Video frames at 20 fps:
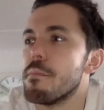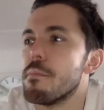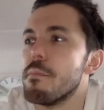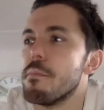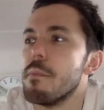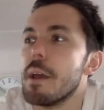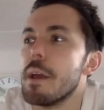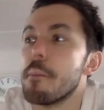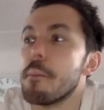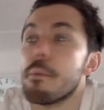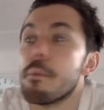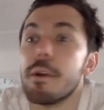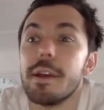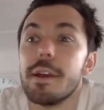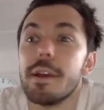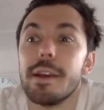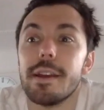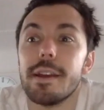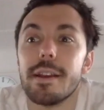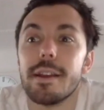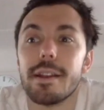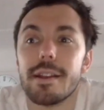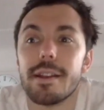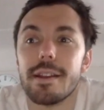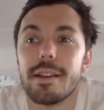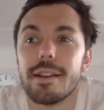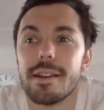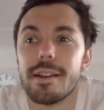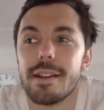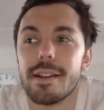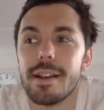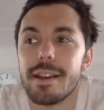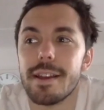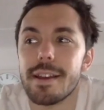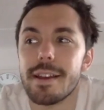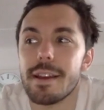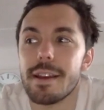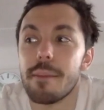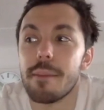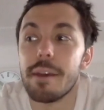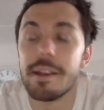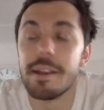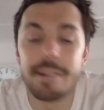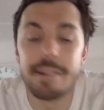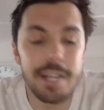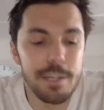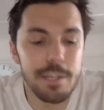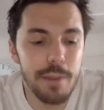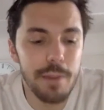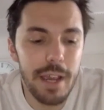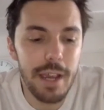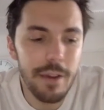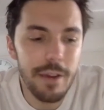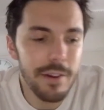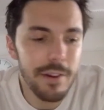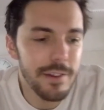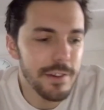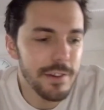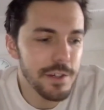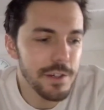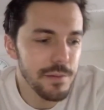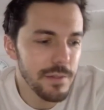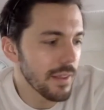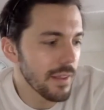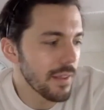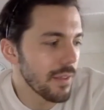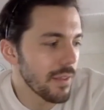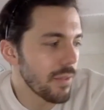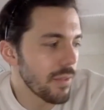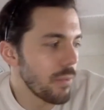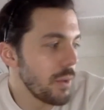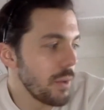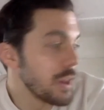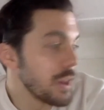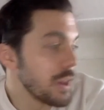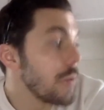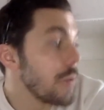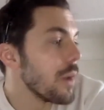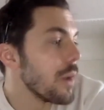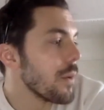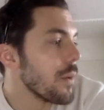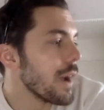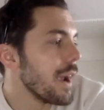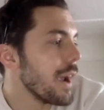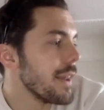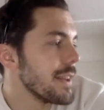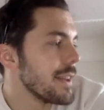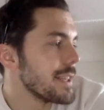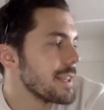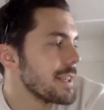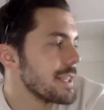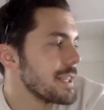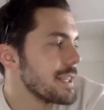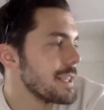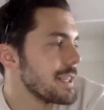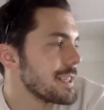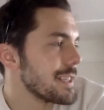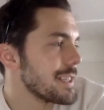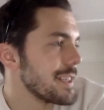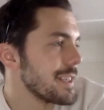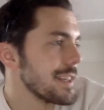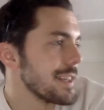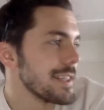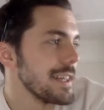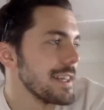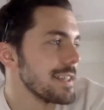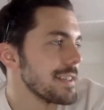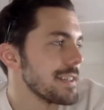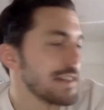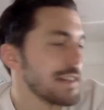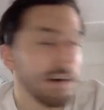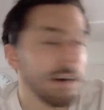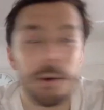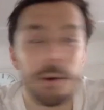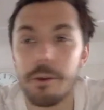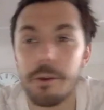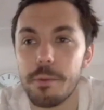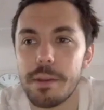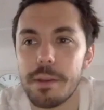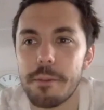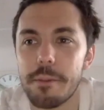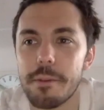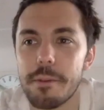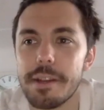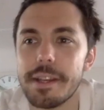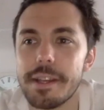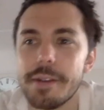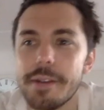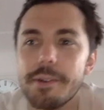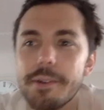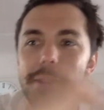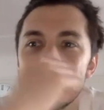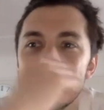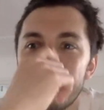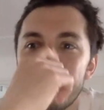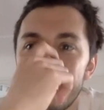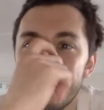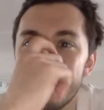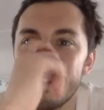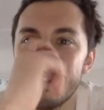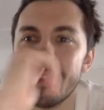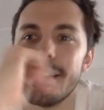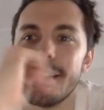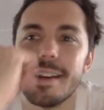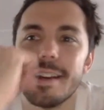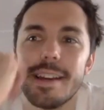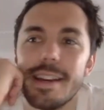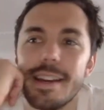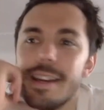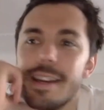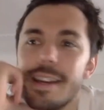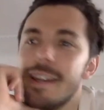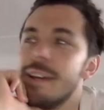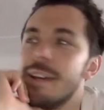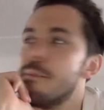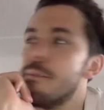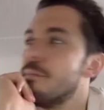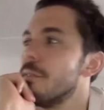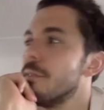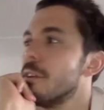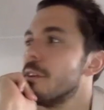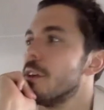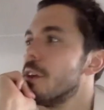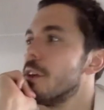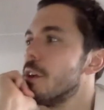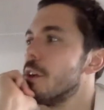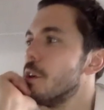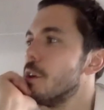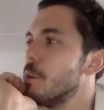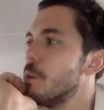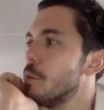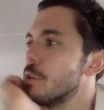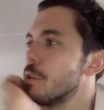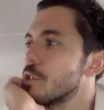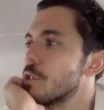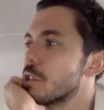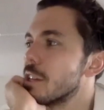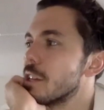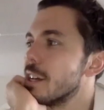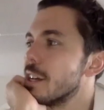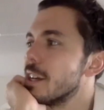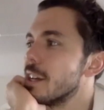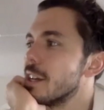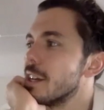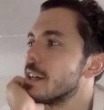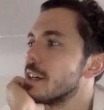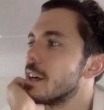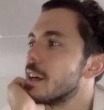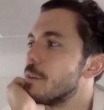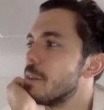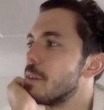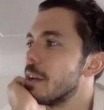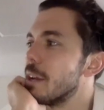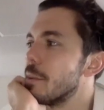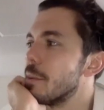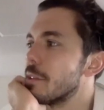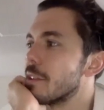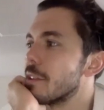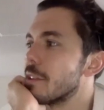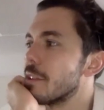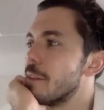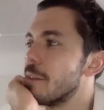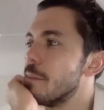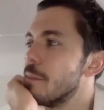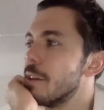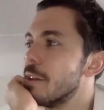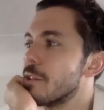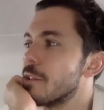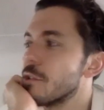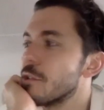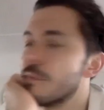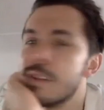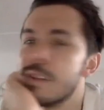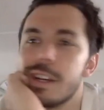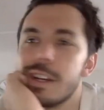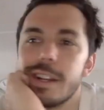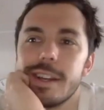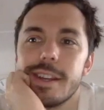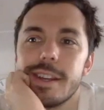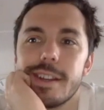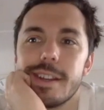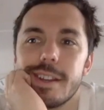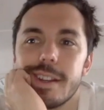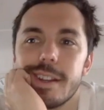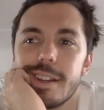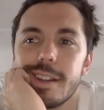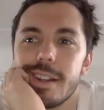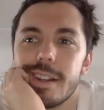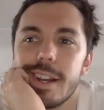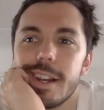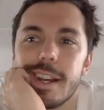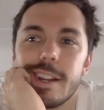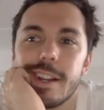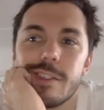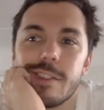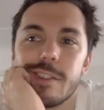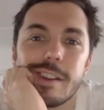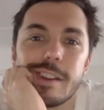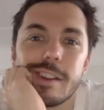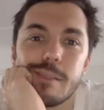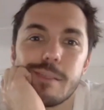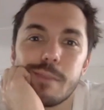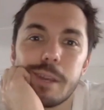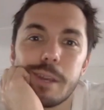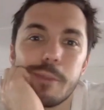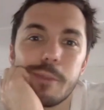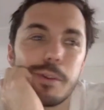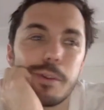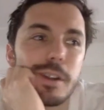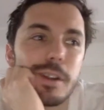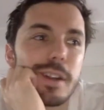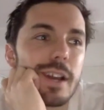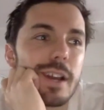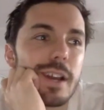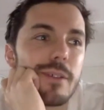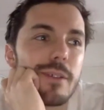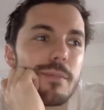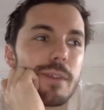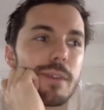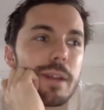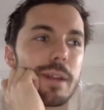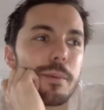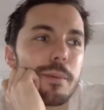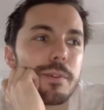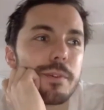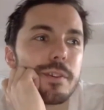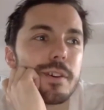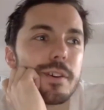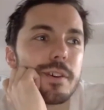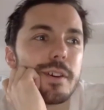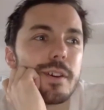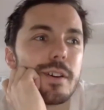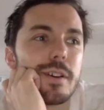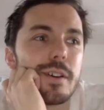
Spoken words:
like pretty like amazing experiences. We're doing okay this season. So this season as a whole has been pretty good as well. But just like I've been able to like meet some really like interesting people and like being able to